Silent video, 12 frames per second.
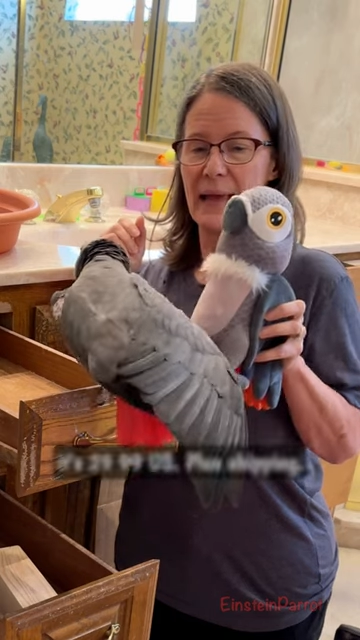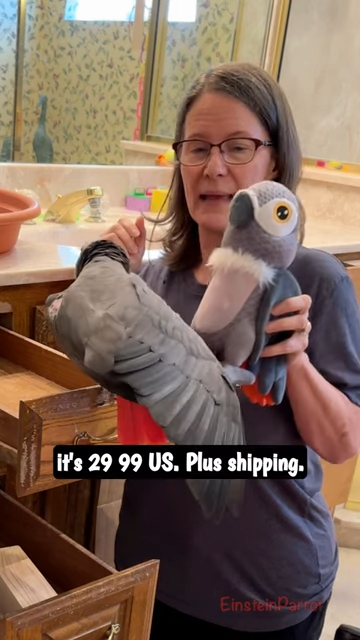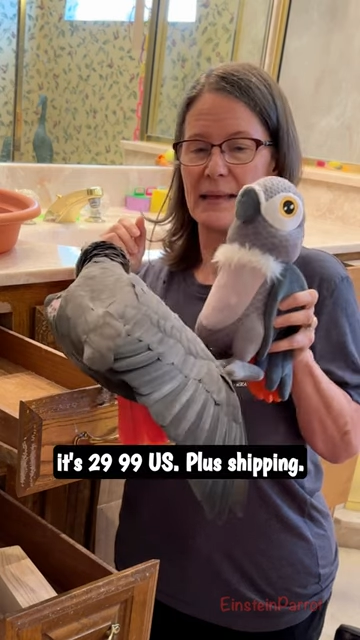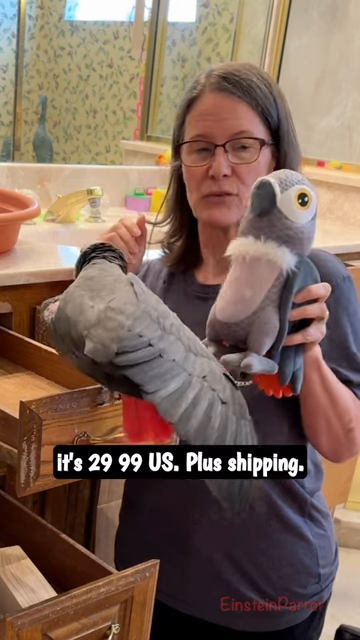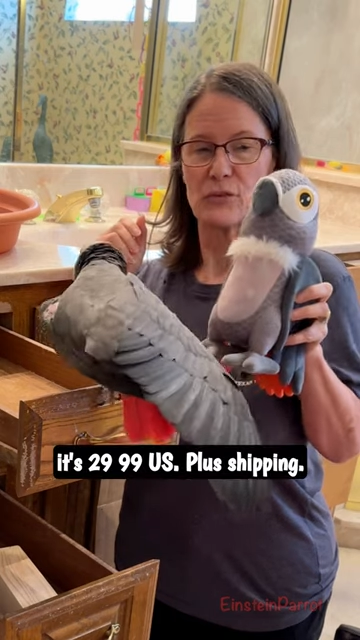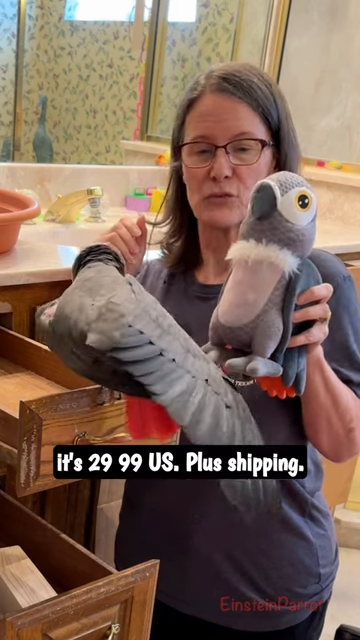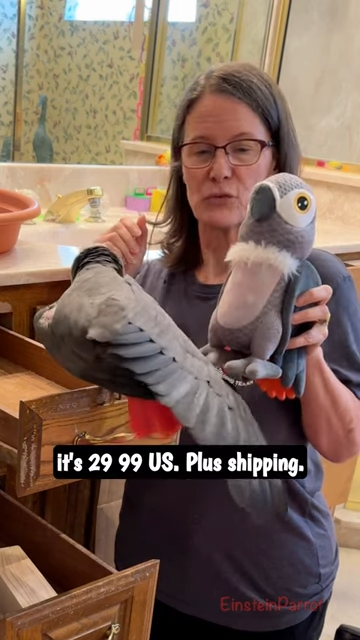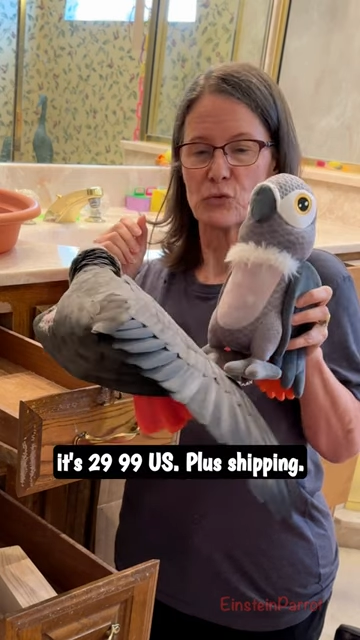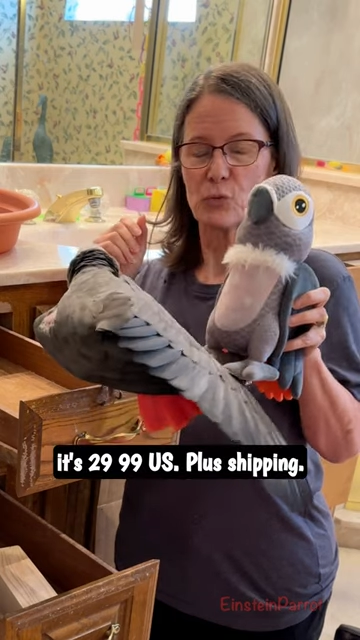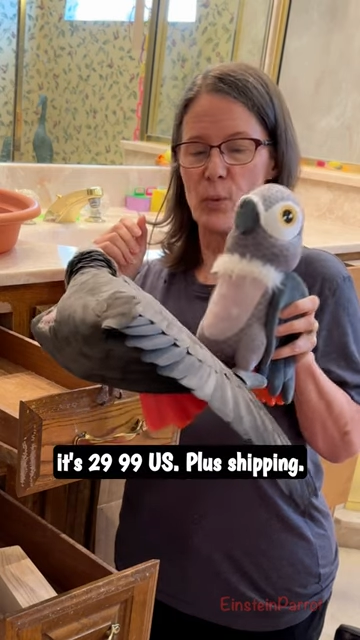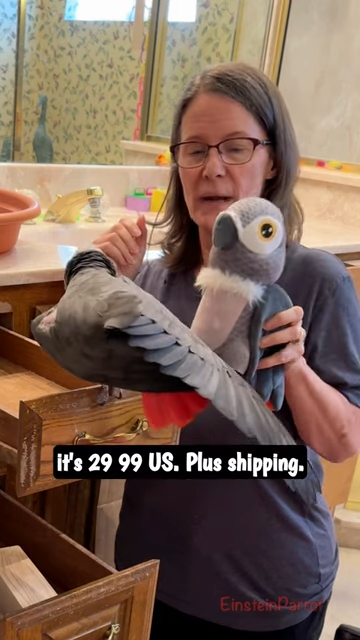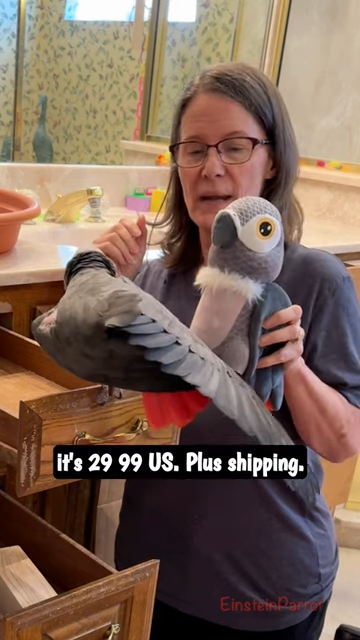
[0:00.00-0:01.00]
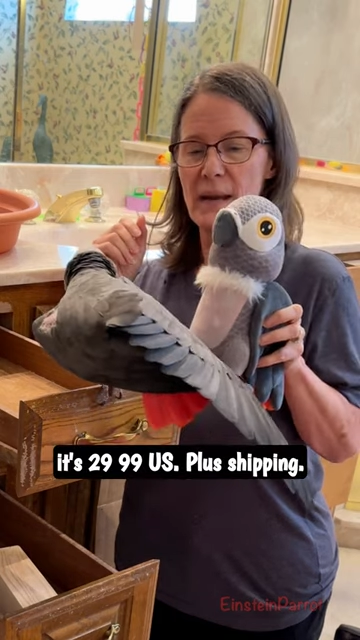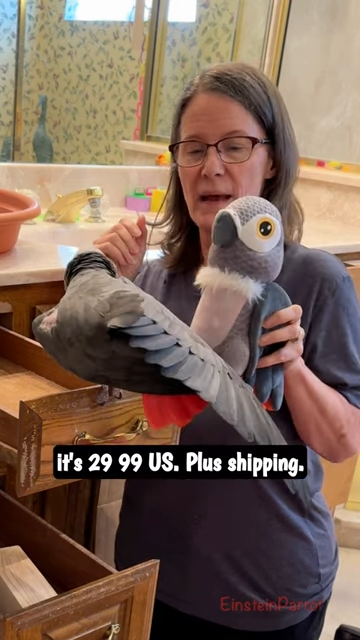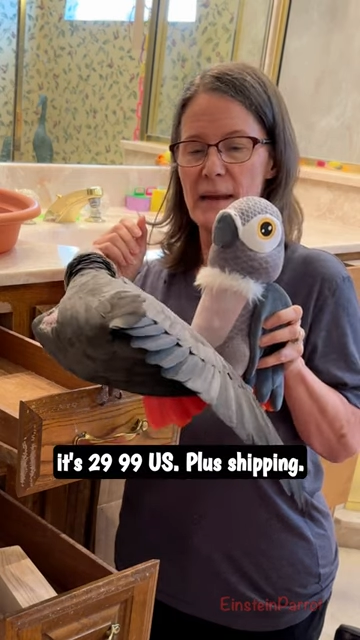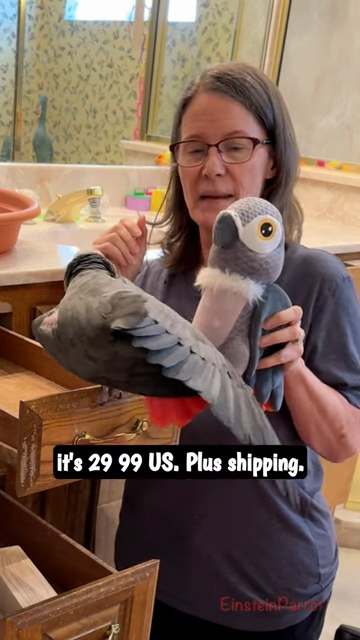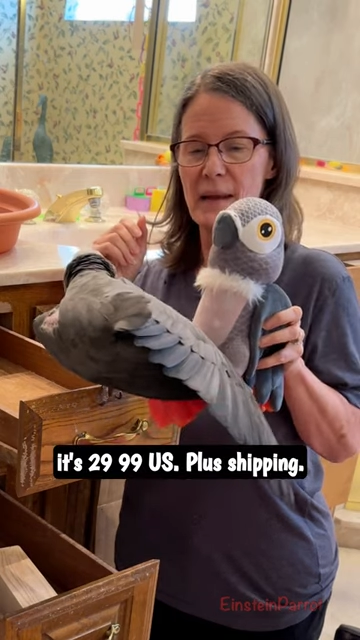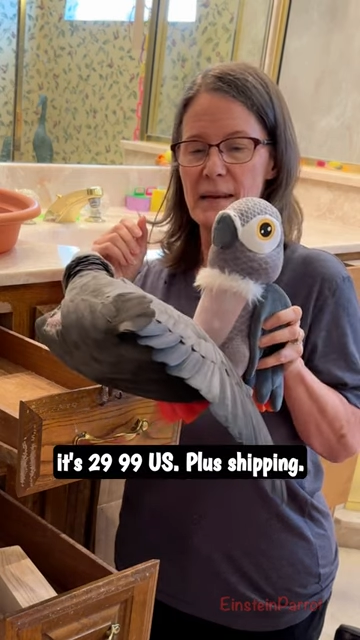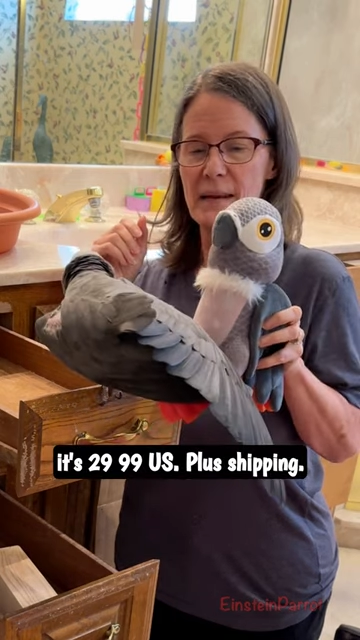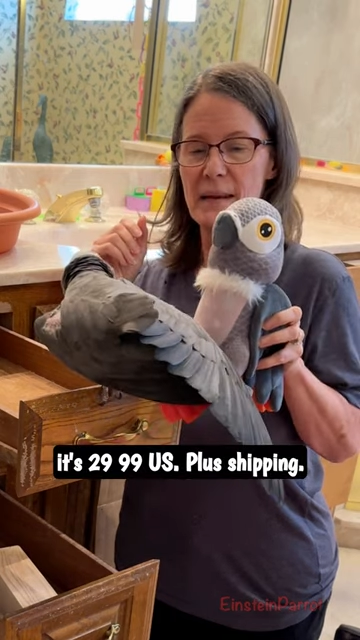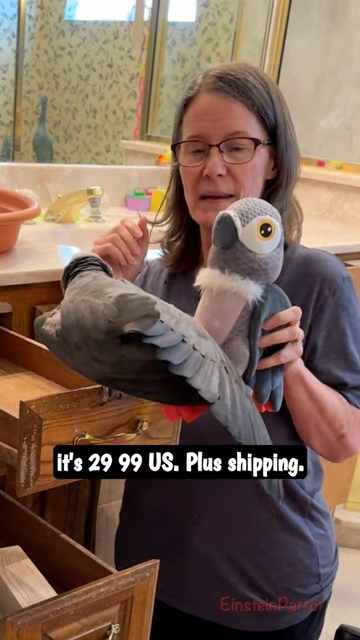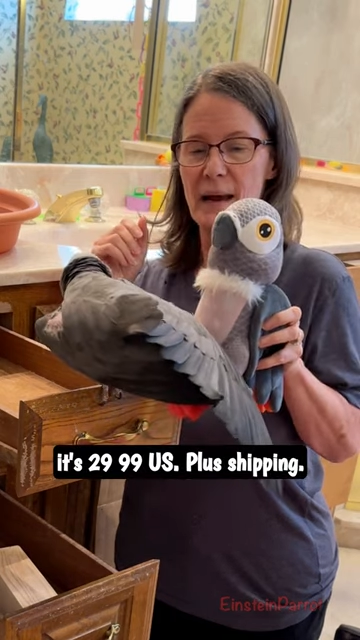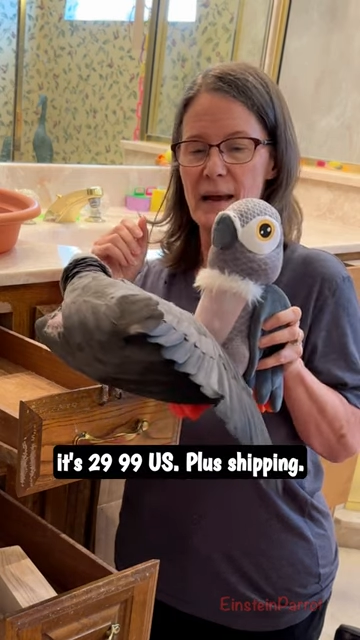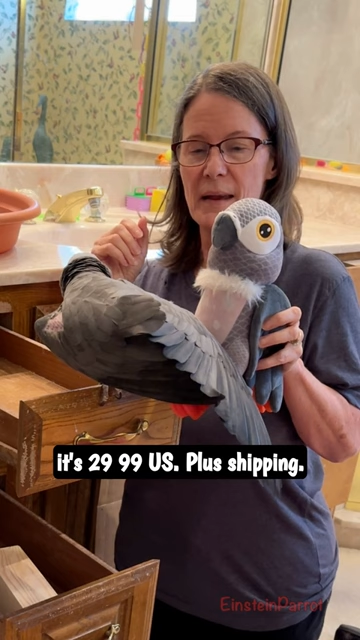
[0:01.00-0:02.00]
it's
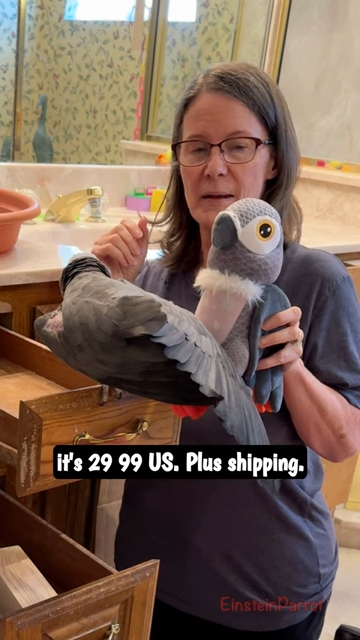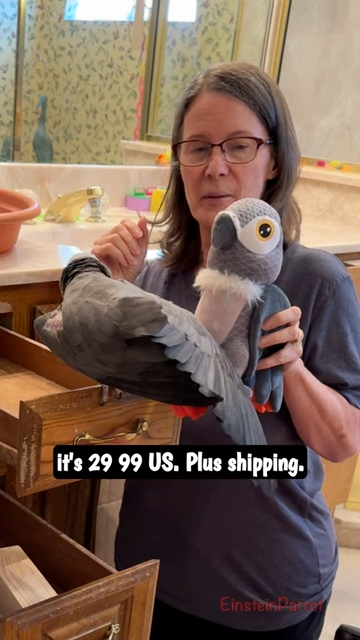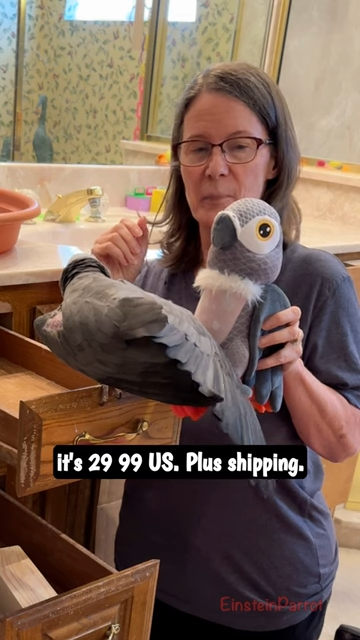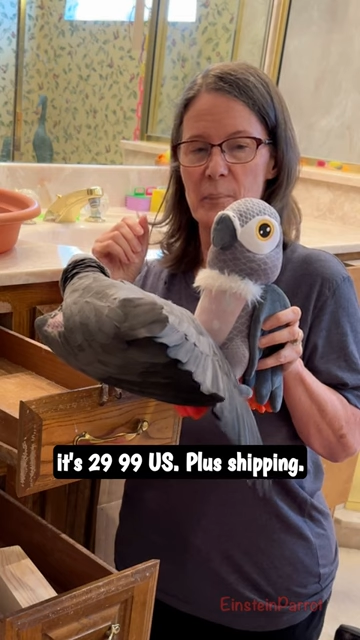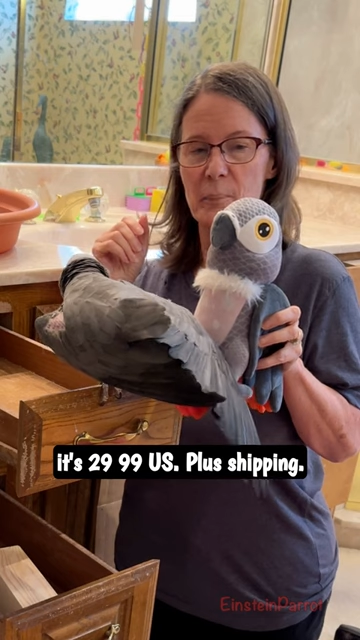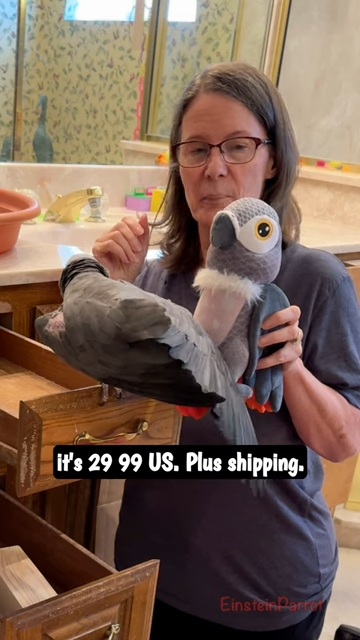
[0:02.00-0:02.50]
$29.99